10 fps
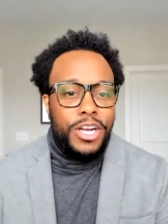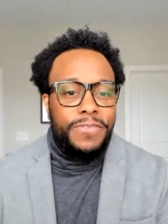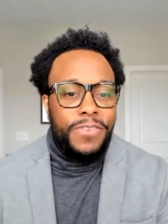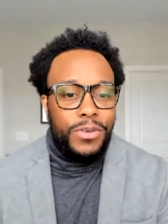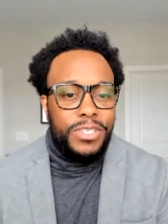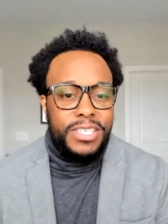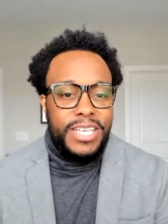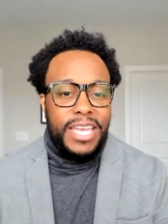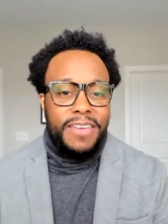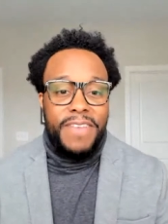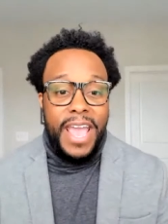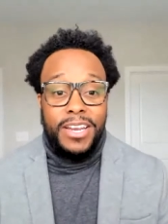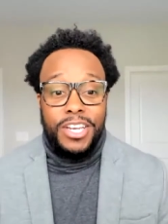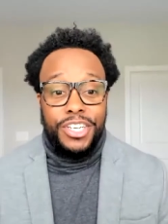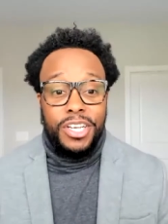folks to take
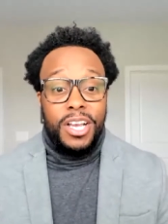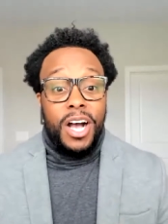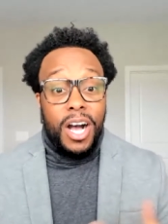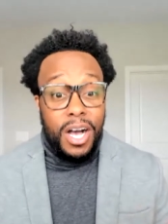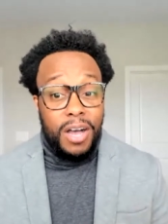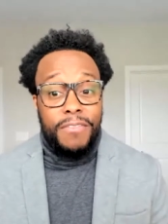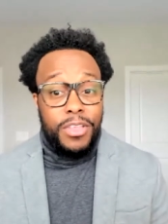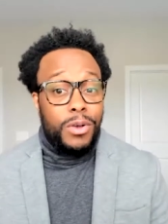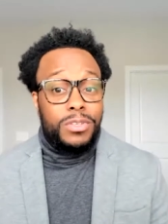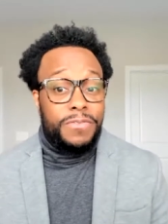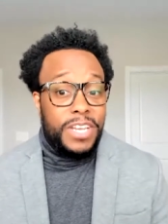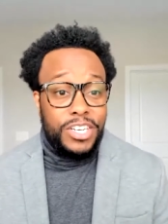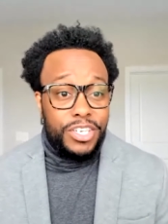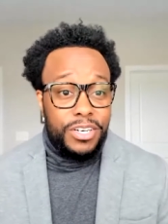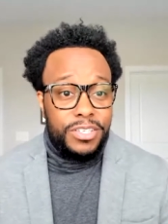advantage of those
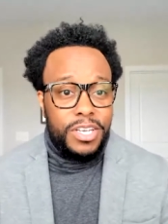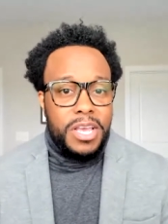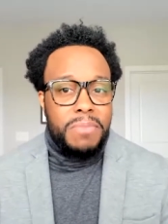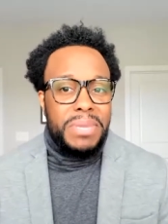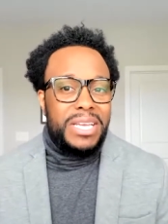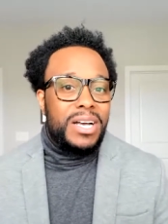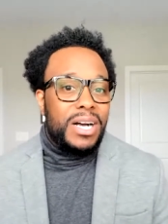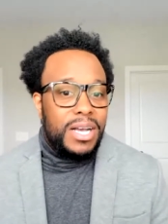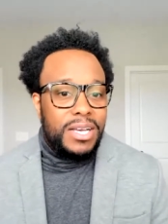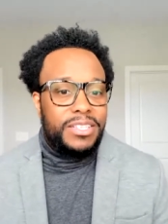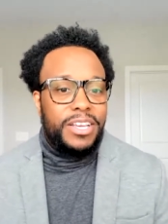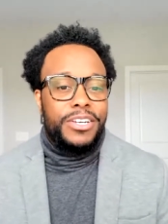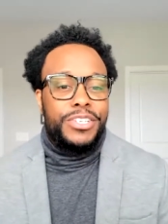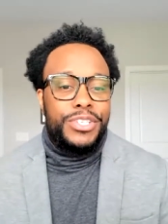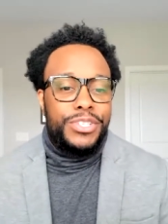features because they're
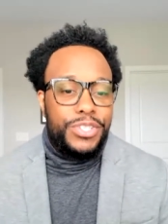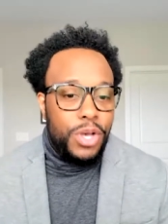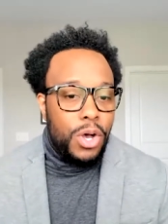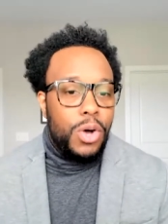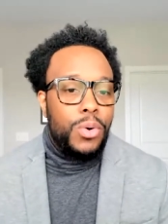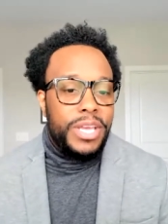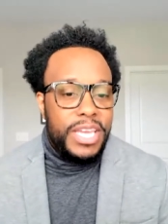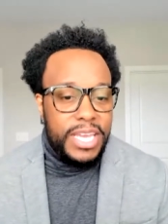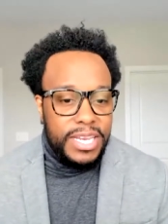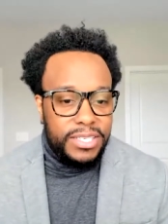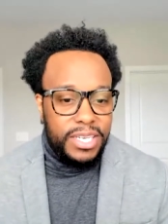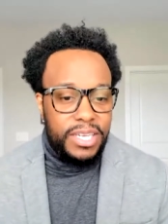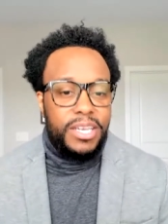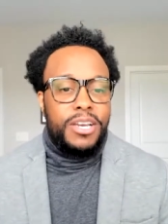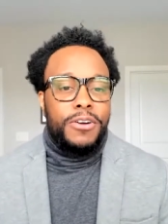so easy
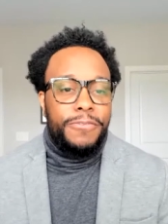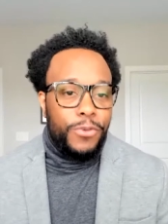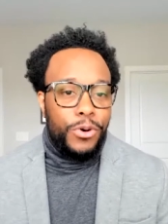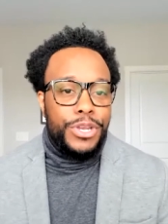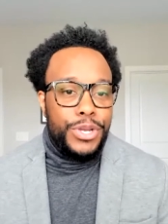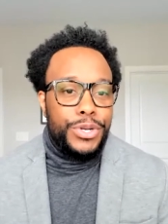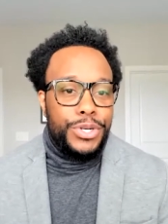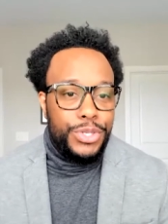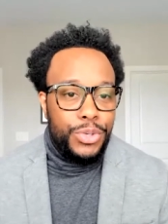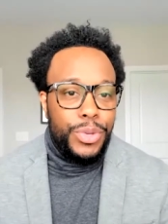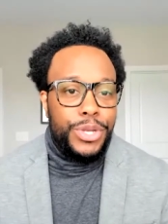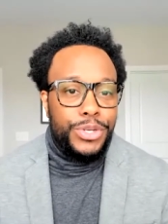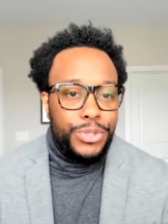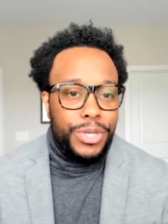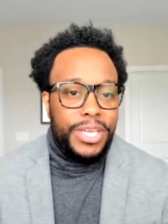for you to do when you're
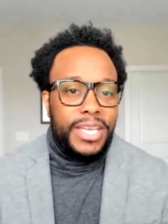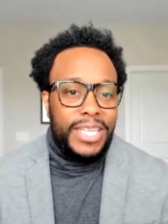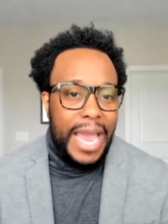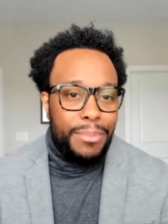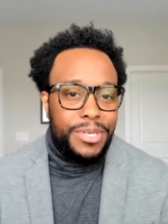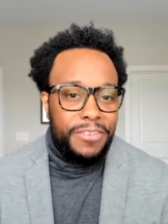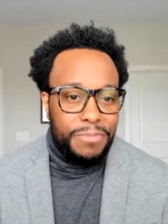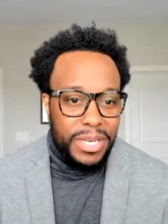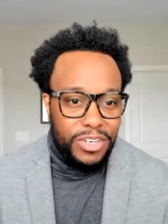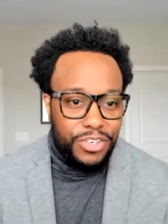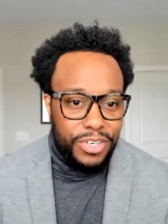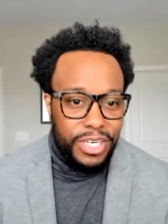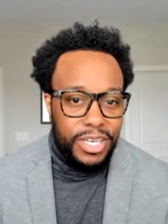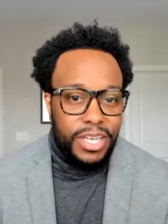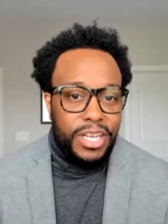doing collaborative ministry.
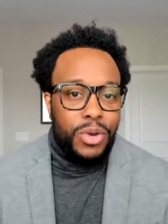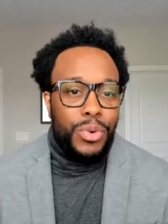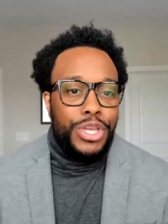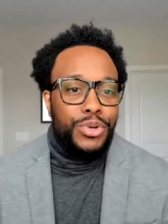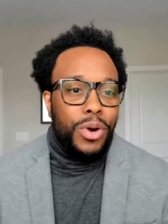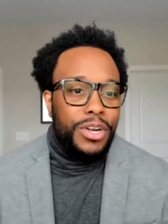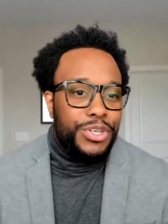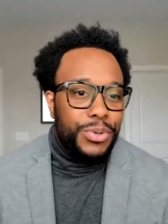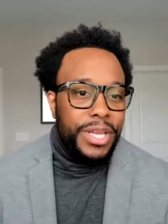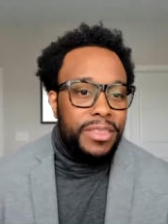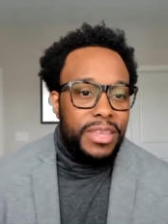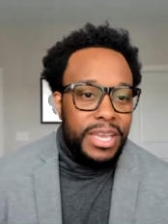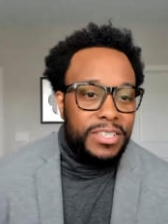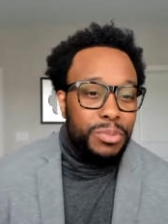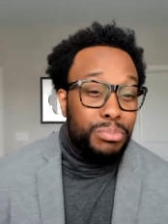When you are doing
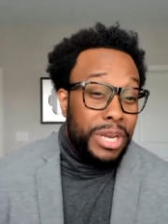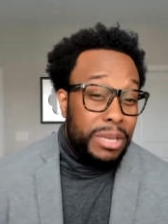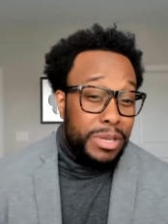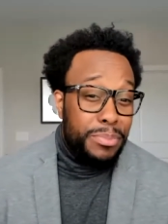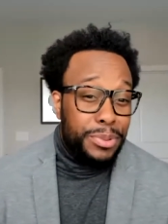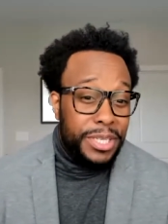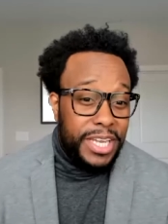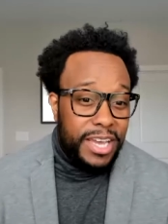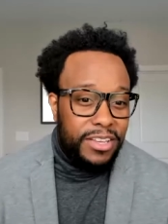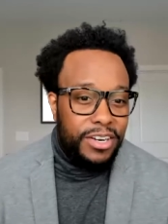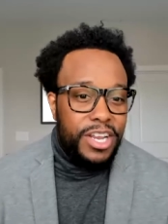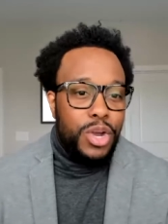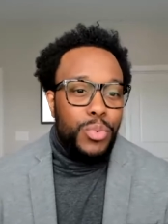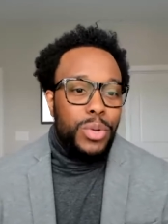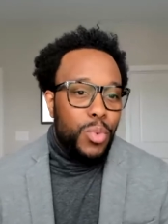things to bring people together,
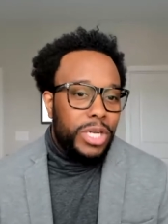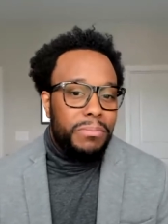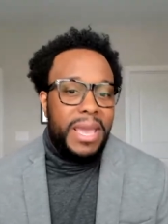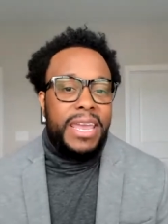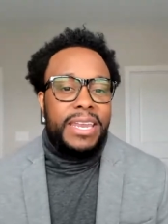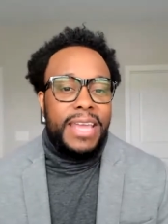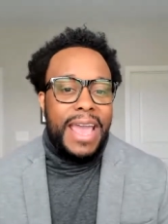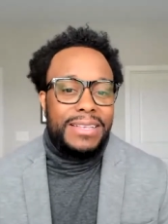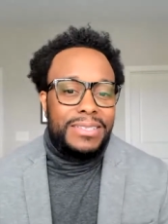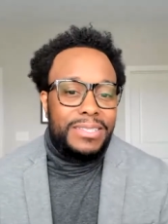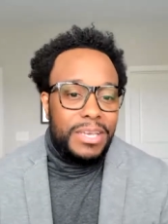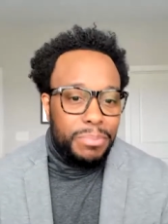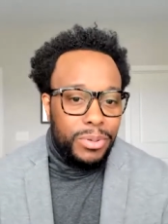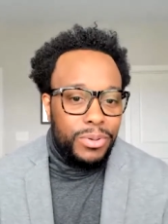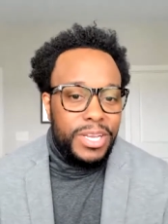we want to make it as
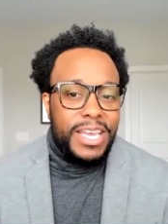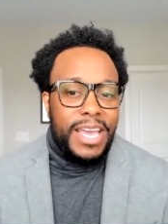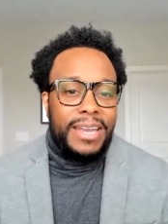simple and